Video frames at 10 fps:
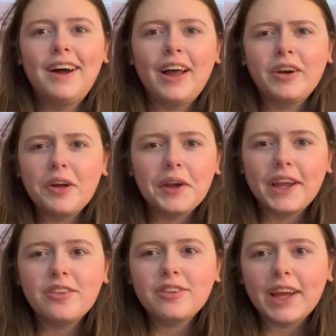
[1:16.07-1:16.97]
I don't know, I
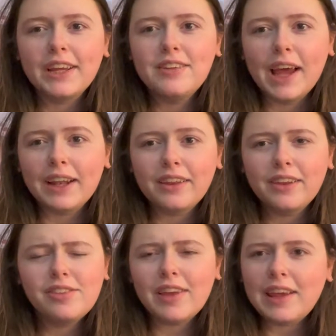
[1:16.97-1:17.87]
guess I could technically
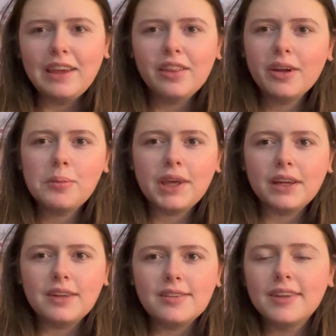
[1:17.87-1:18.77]
say either
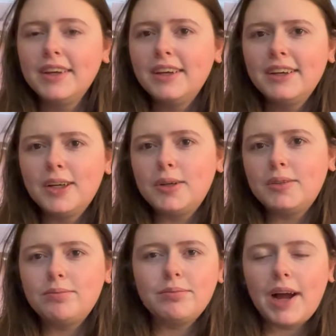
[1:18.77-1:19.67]
because
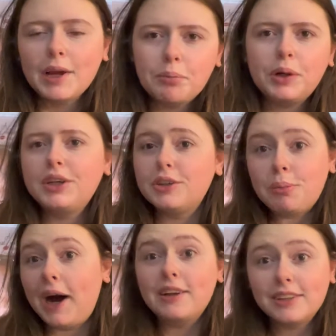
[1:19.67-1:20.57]
I put a
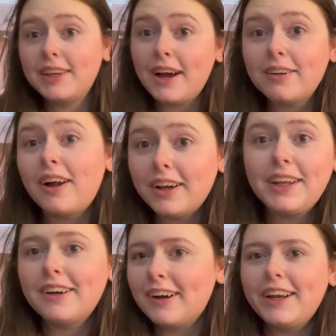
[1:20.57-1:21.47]
deposit down on it
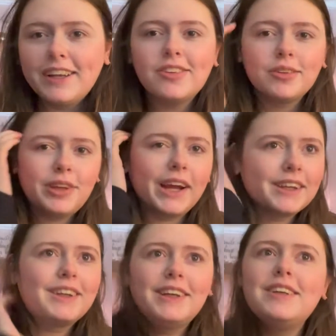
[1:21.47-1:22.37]
already, so
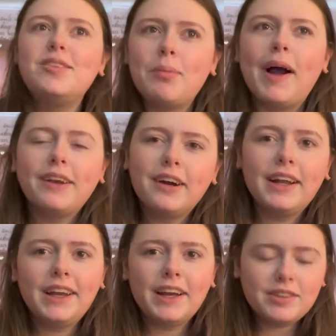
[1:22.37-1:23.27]
technically it's mine
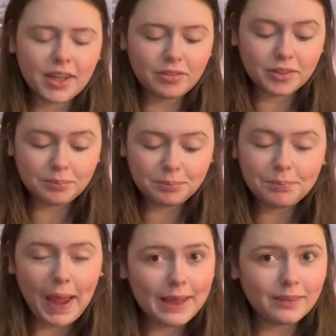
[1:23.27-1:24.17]
already. I just have to
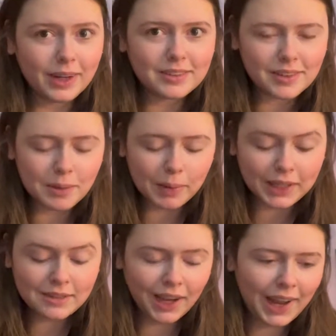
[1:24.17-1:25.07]
pay the rest of the money
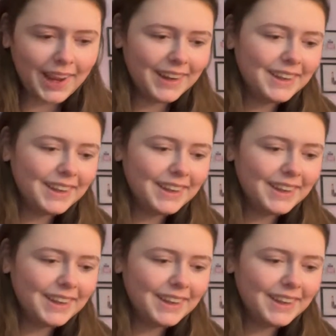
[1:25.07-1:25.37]
today.